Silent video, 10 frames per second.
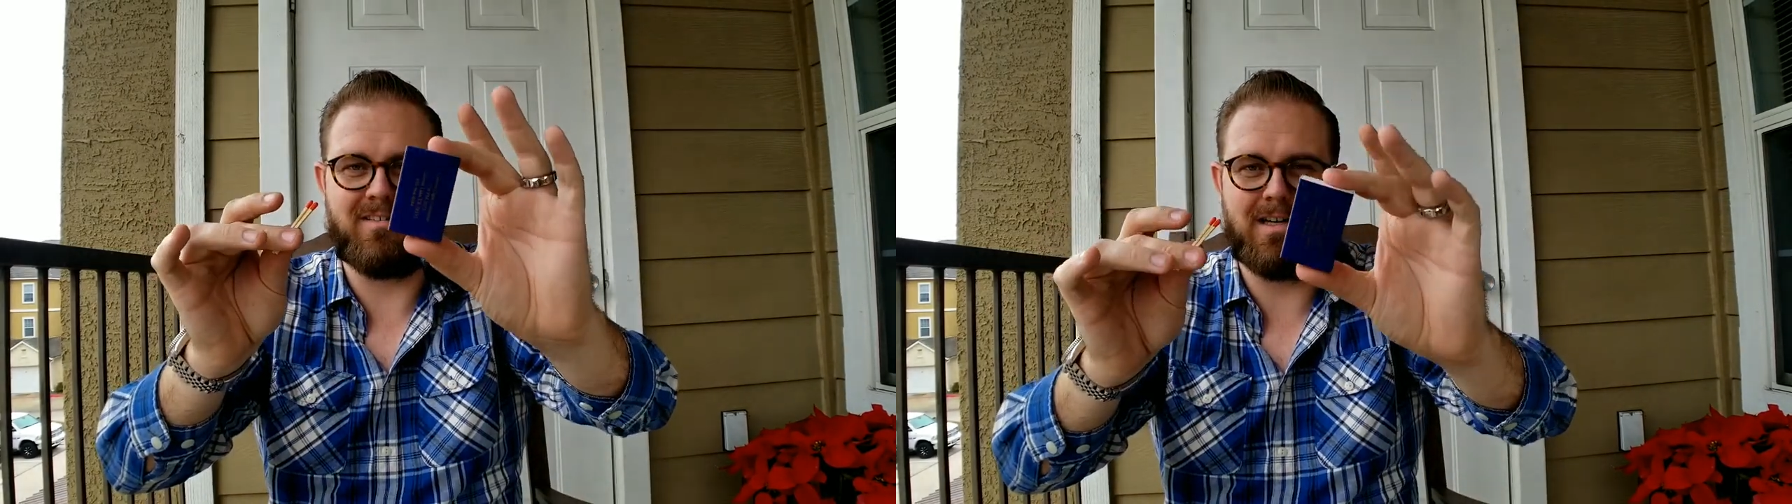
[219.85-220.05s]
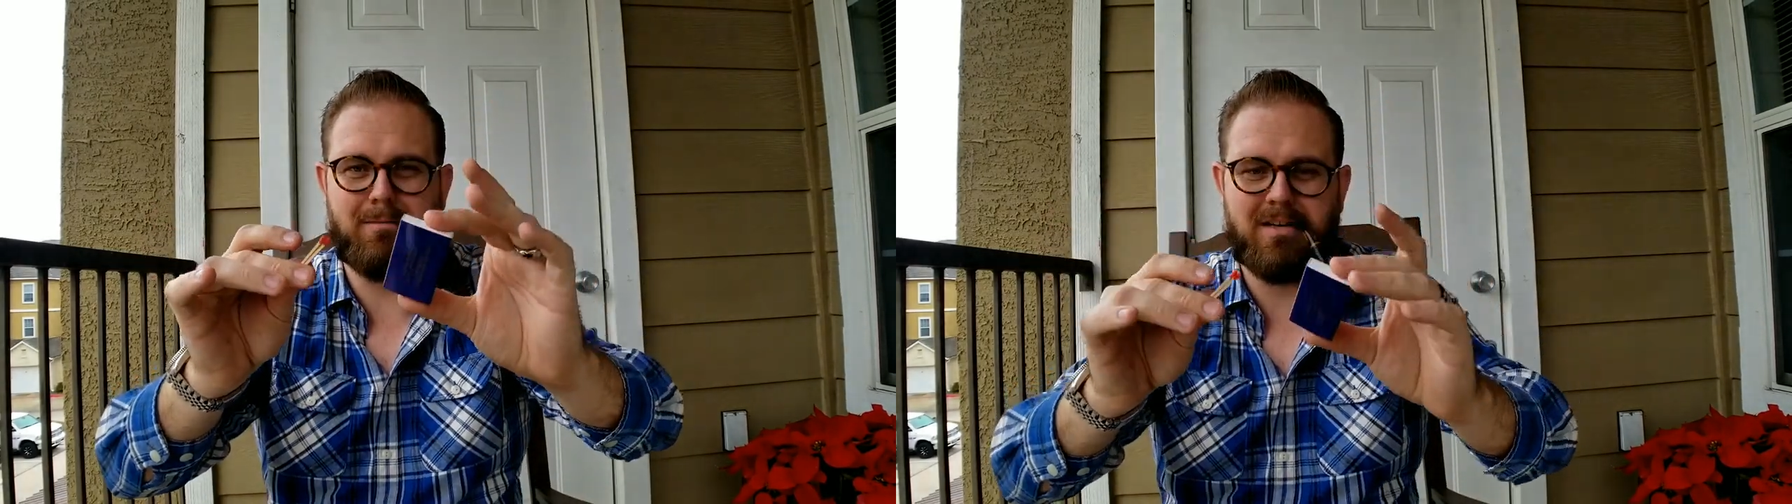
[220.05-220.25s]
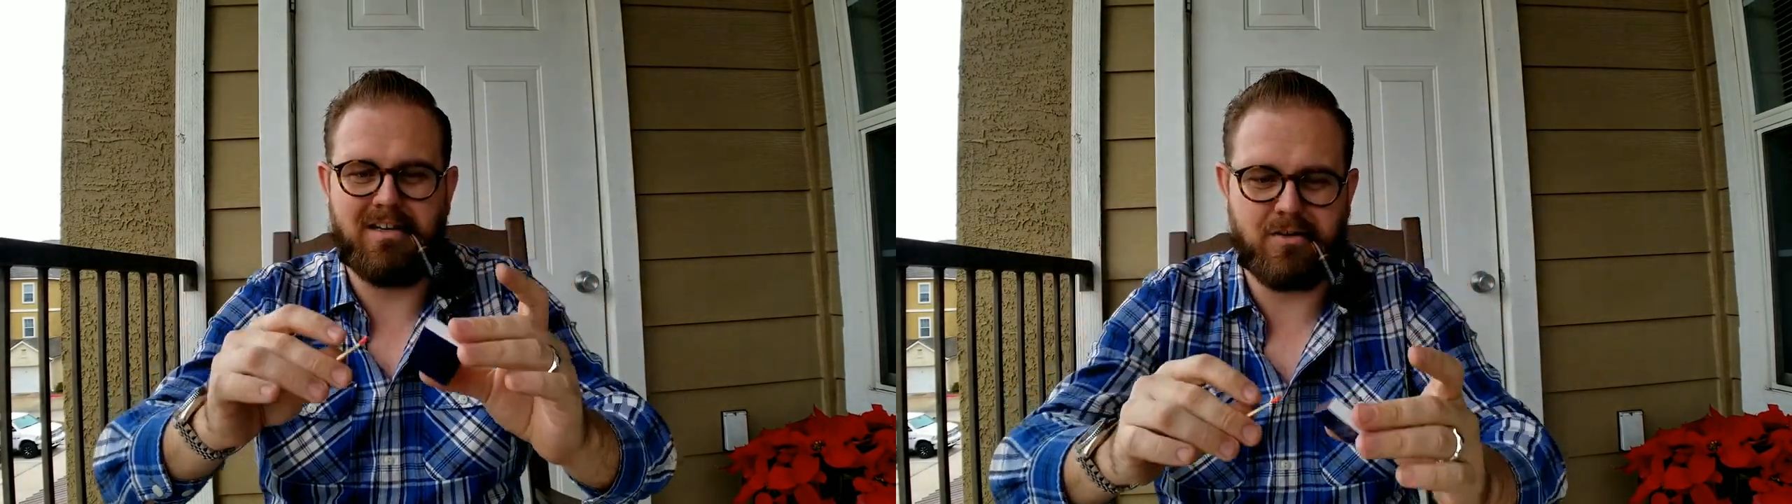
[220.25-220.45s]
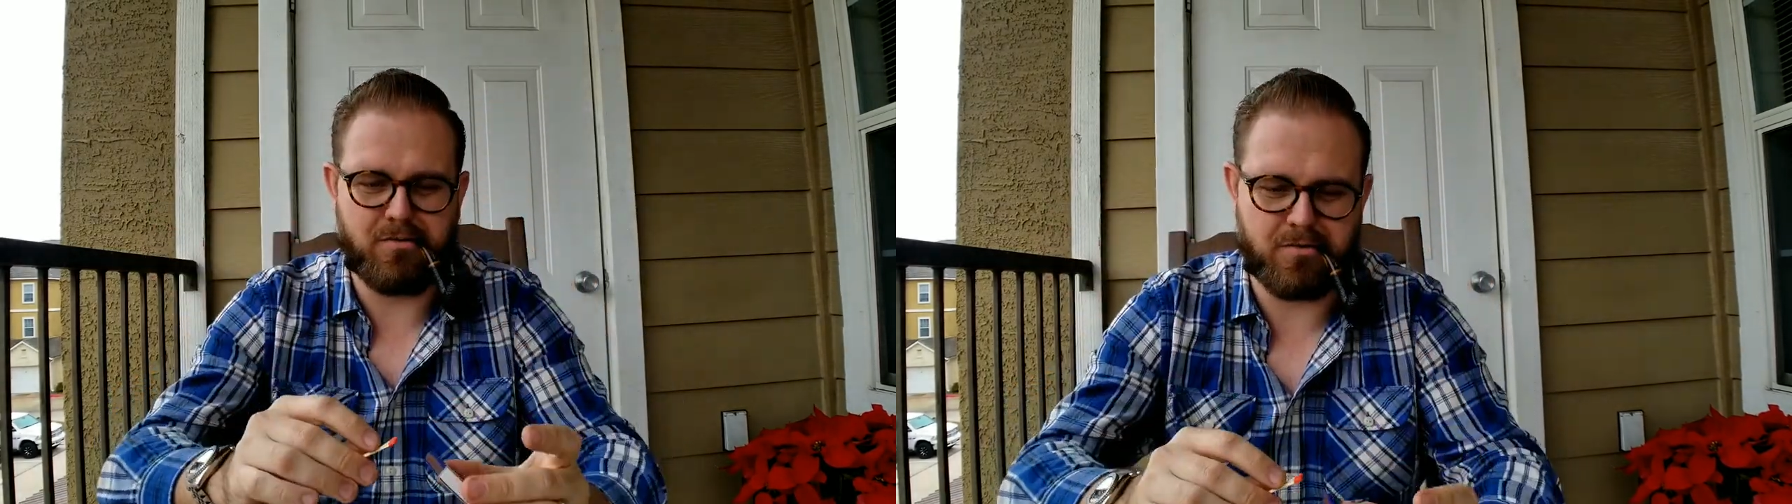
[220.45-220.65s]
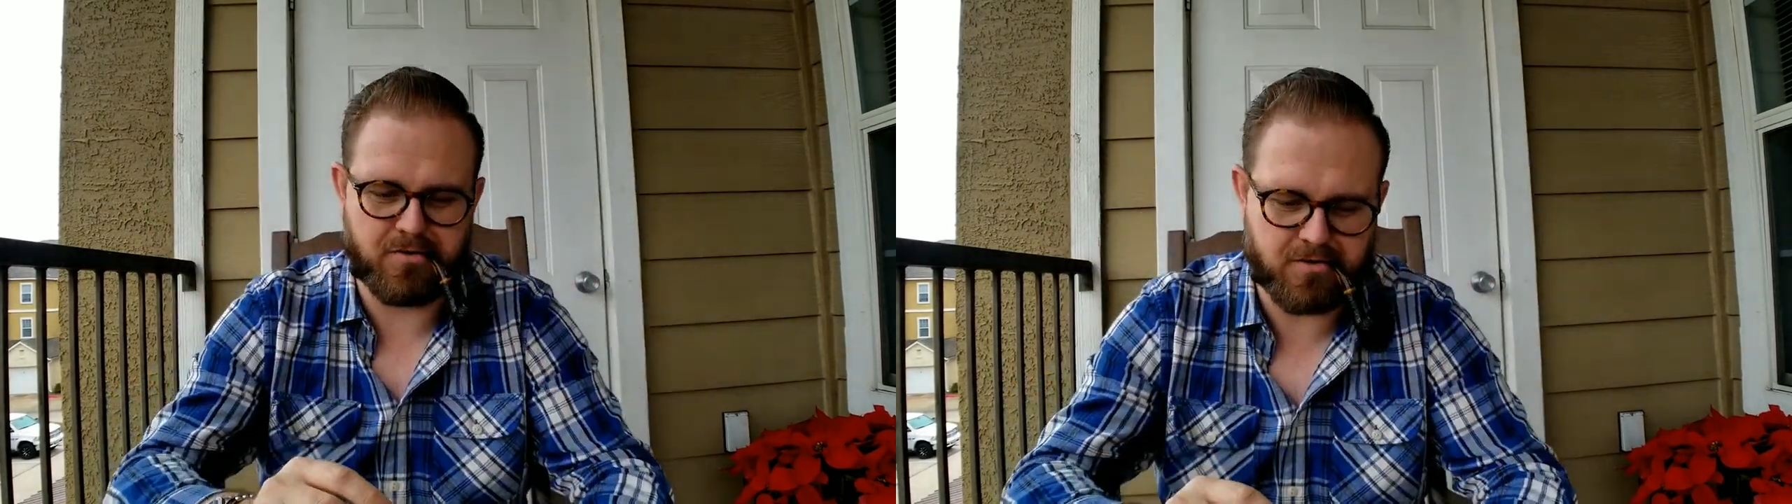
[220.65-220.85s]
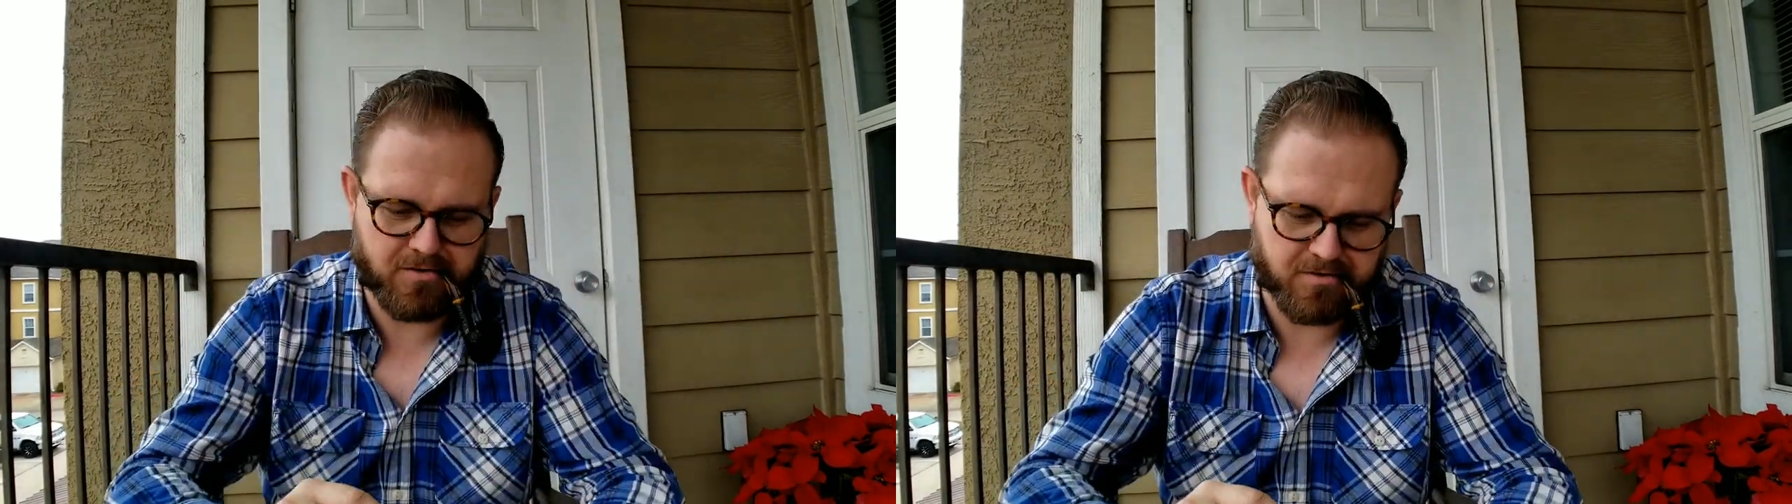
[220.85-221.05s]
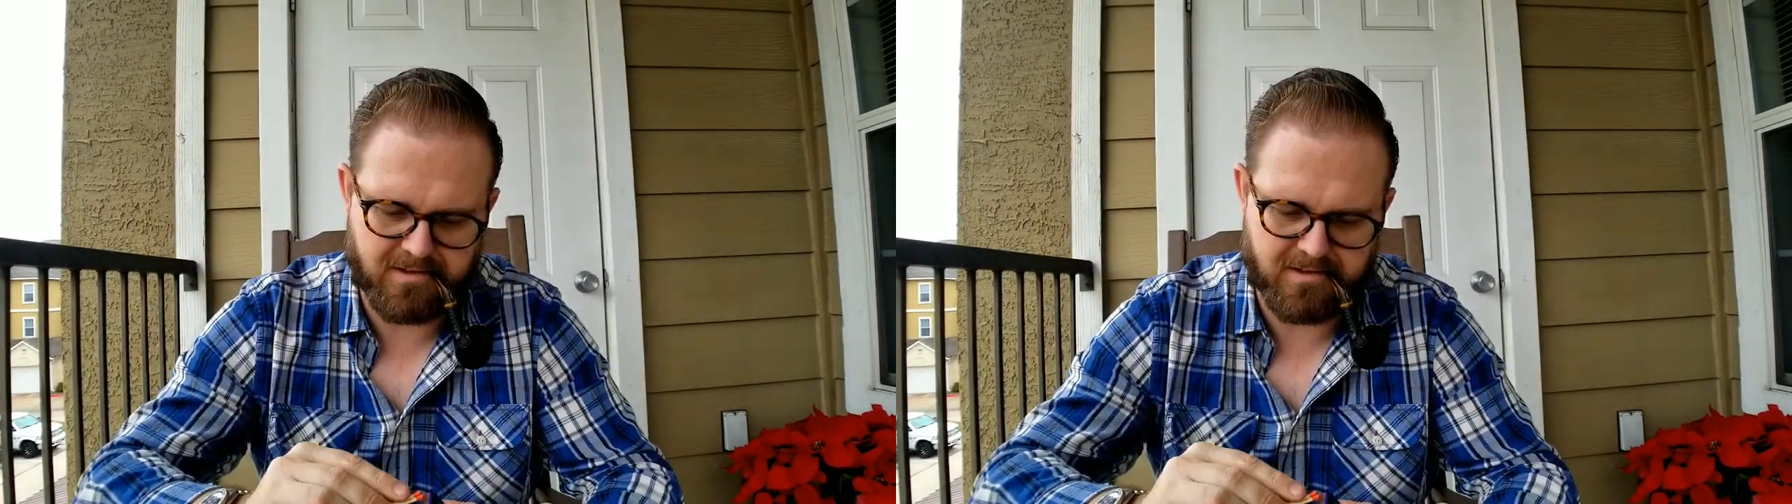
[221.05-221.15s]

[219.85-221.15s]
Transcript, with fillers: not matches or cigars.